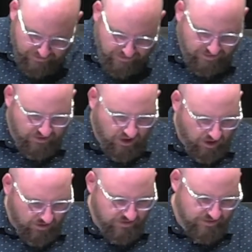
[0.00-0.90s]
in his
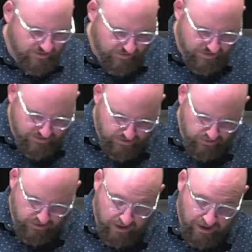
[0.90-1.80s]
heart, there is
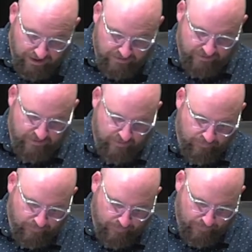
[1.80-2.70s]
no God.
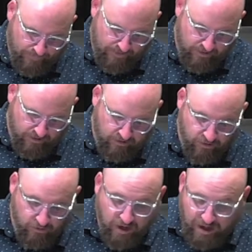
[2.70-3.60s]
They are
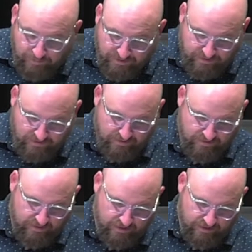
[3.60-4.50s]
corrupt.
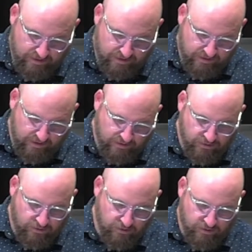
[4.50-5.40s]
They
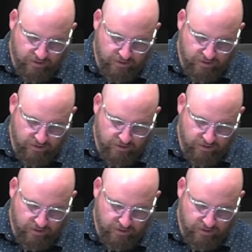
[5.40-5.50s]
do